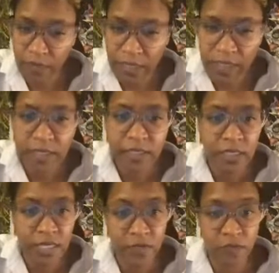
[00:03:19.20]

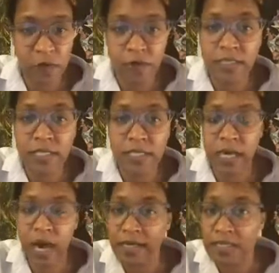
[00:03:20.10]
And as far as the
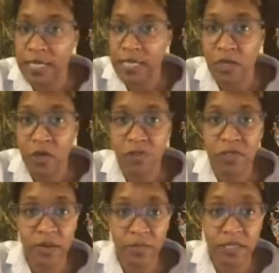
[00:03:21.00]
hot take goes,
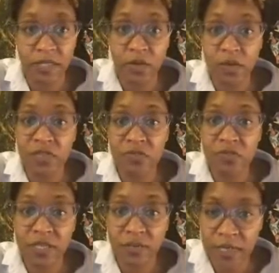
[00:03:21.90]
that was in the original
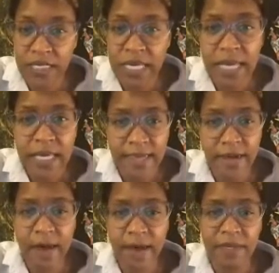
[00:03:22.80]
syllabus,
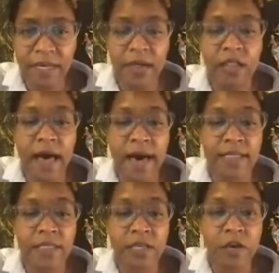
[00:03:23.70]
that'll happen in
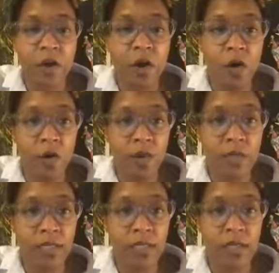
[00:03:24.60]
class
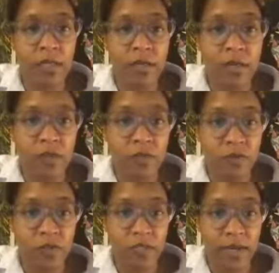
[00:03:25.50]
on
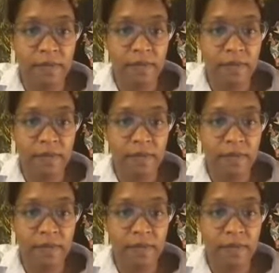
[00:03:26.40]
Thursday.